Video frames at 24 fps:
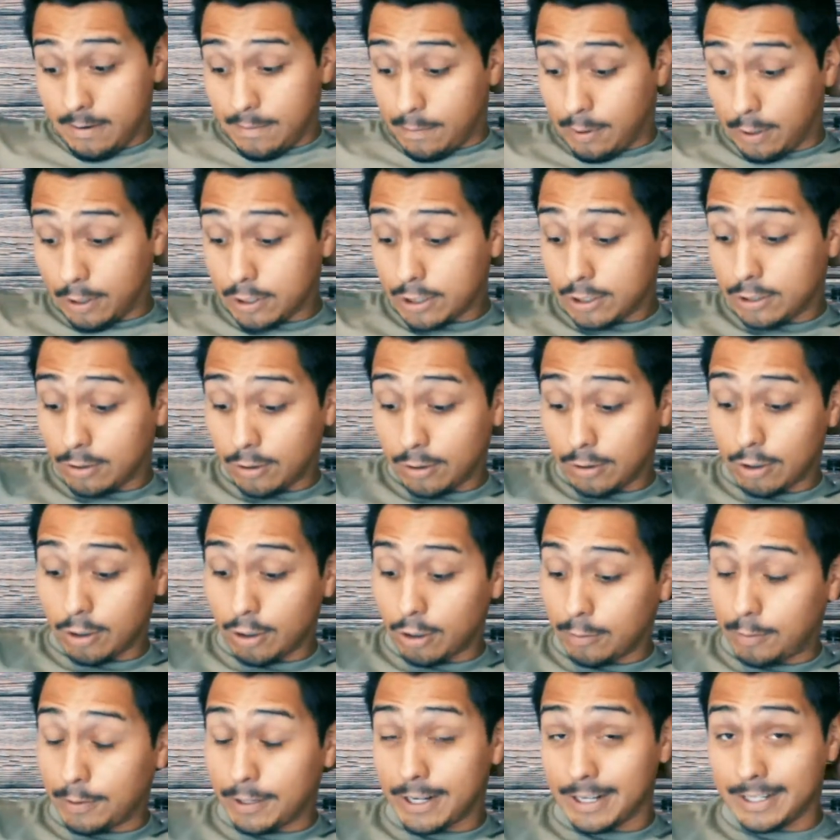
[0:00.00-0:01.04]
personal
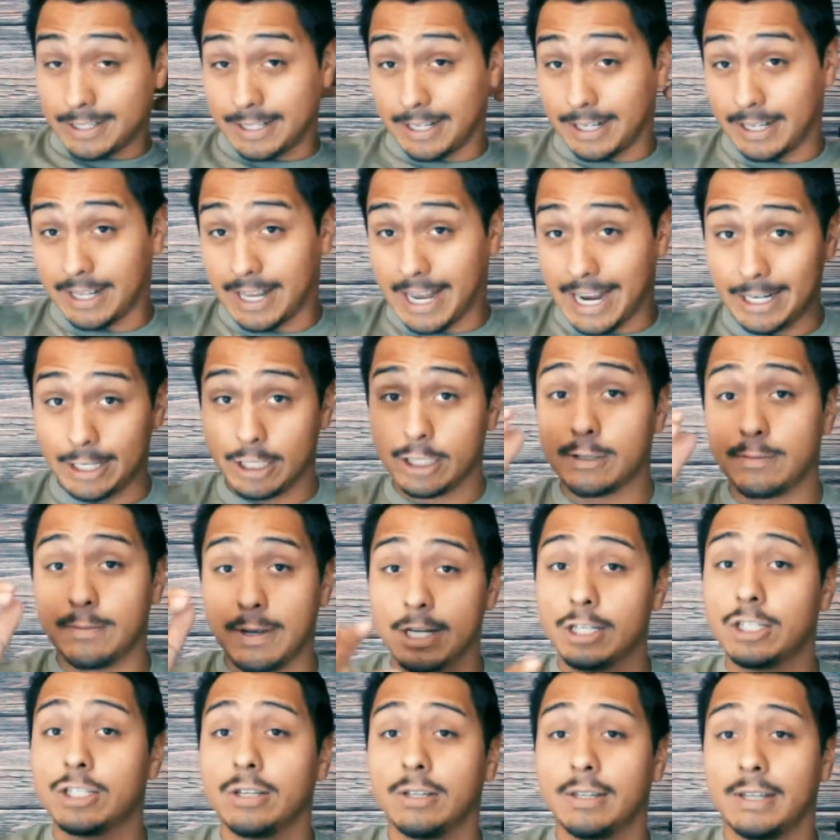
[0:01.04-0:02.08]
growth, because I just
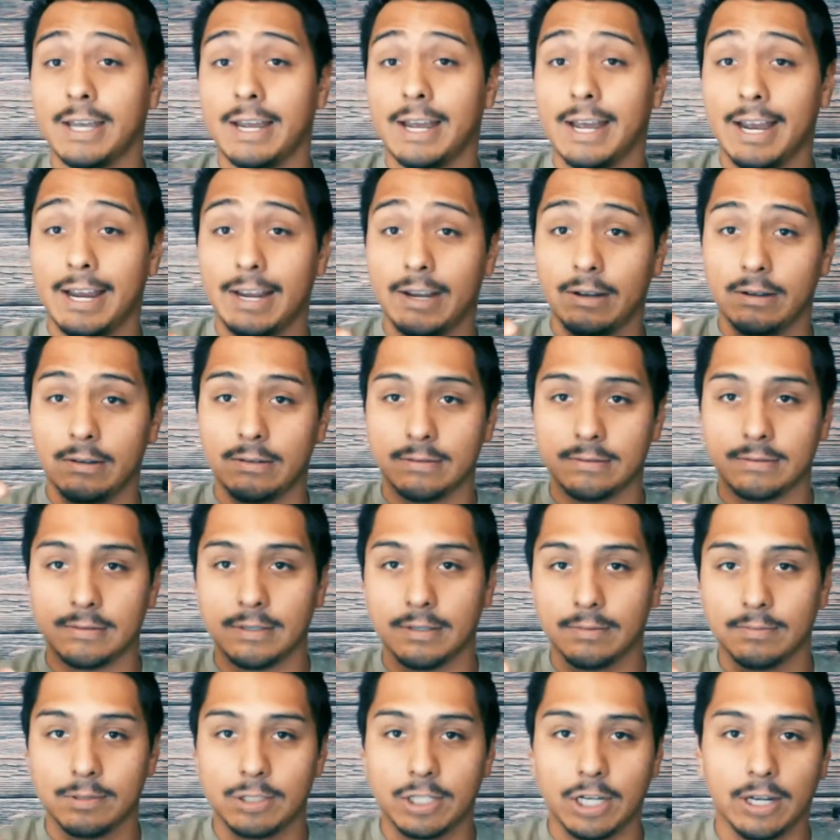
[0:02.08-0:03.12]
mentioned that I'm
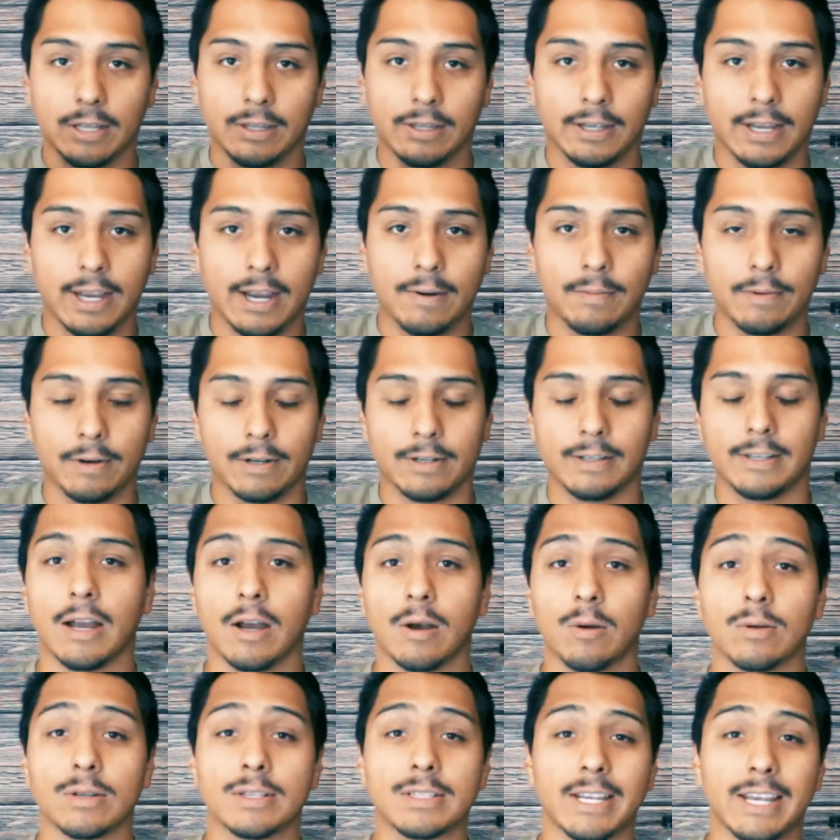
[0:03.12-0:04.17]
shaking the camera.
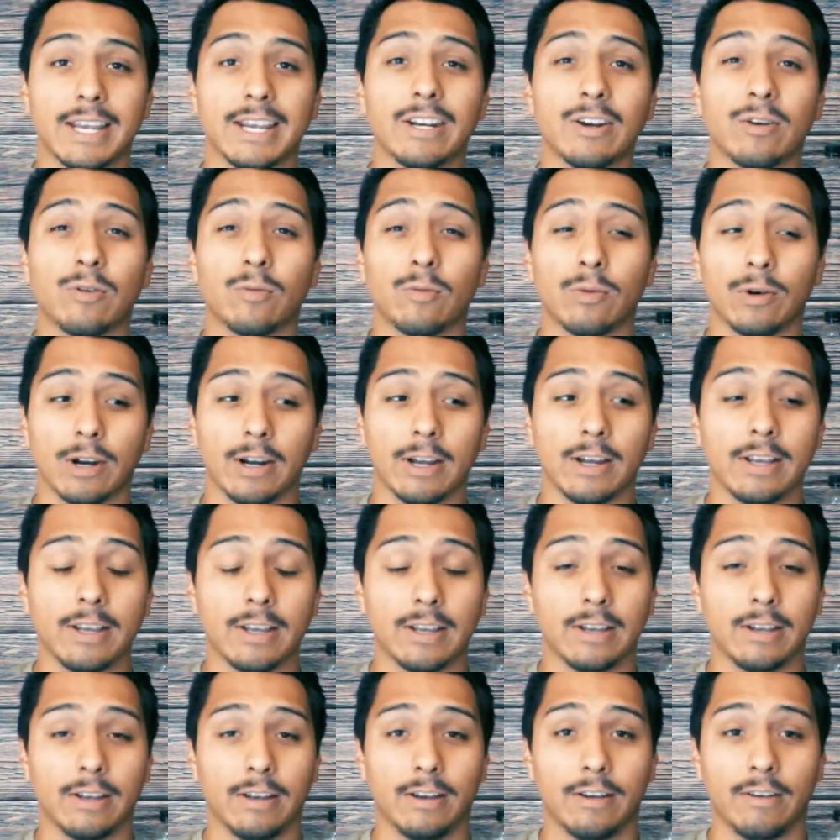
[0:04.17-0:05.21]
I was in a rut
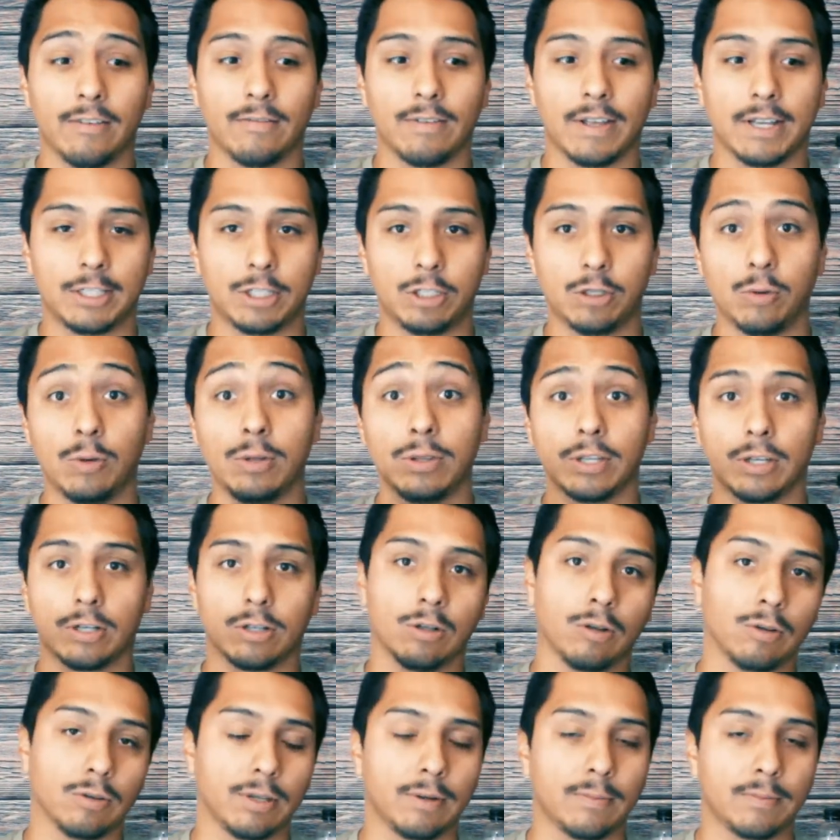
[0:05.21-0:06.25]
of like doing the
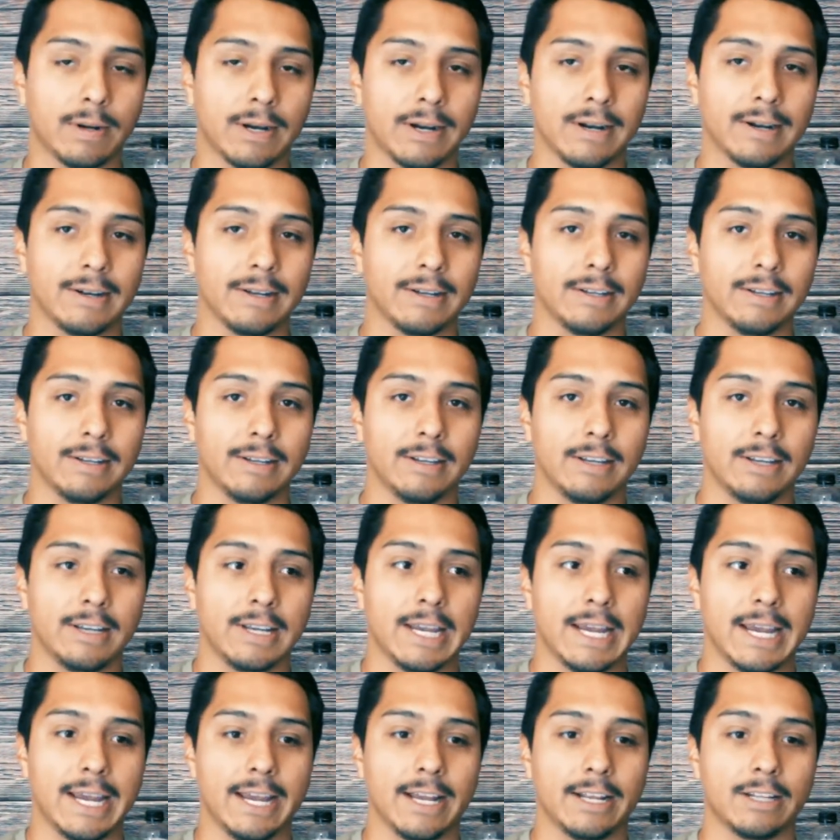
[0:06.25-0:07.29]
clothing brand,
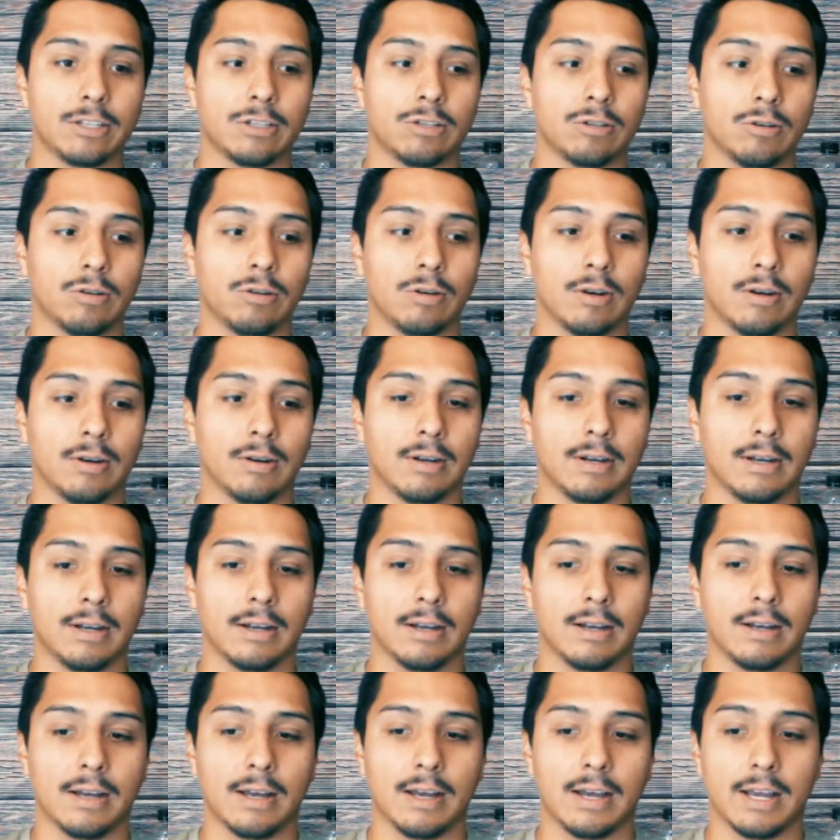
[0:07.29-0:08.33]
and so
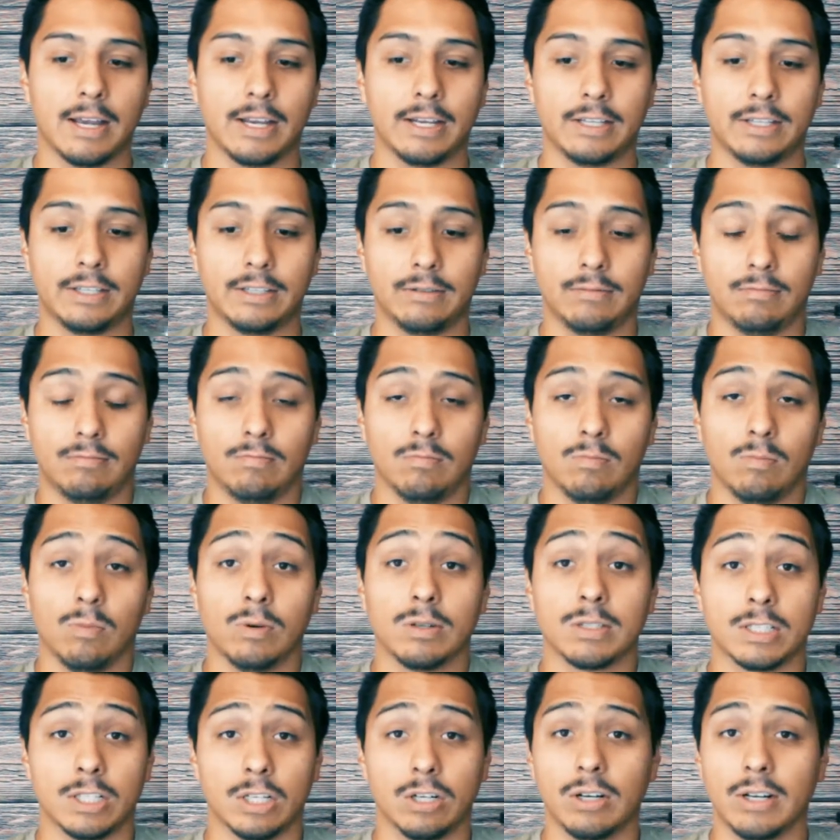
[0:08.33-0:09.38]
I
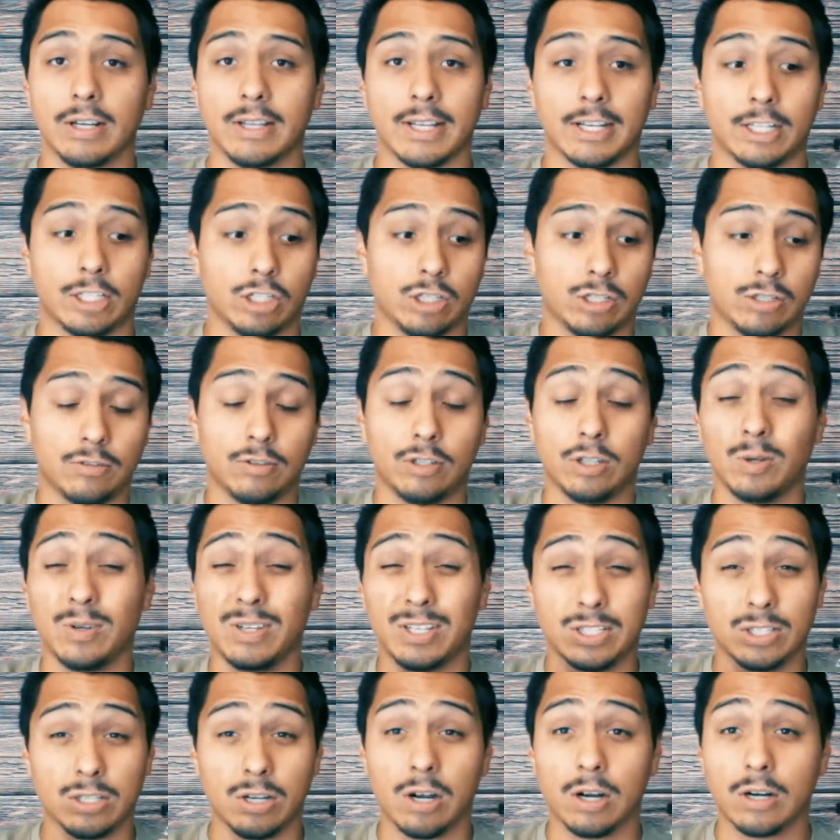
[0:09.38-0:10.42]
was literally like just doing
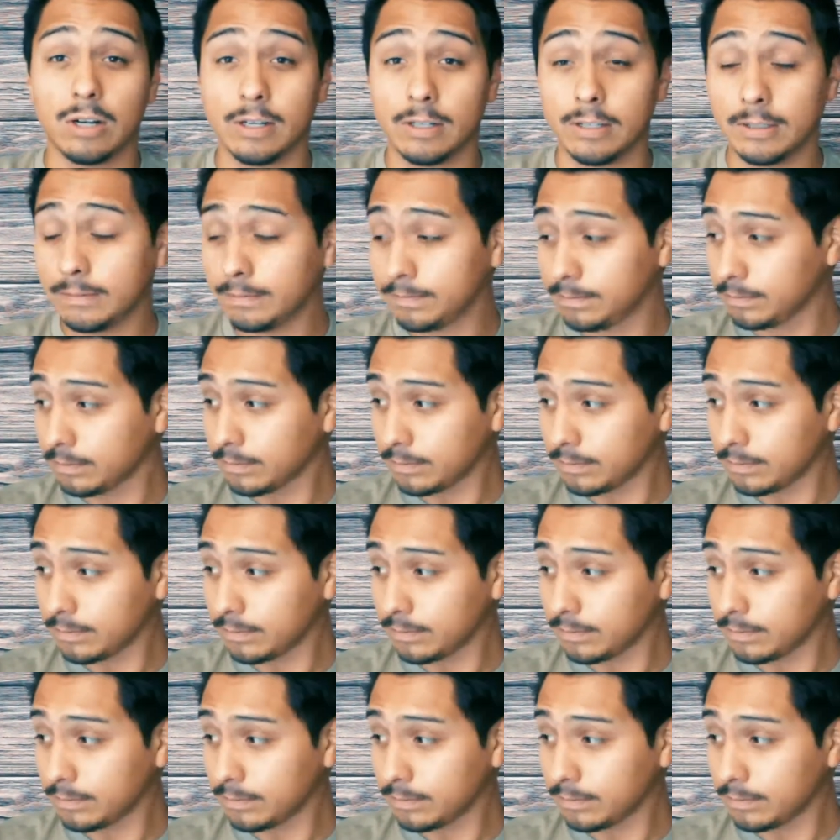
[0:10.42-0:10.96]
soccer,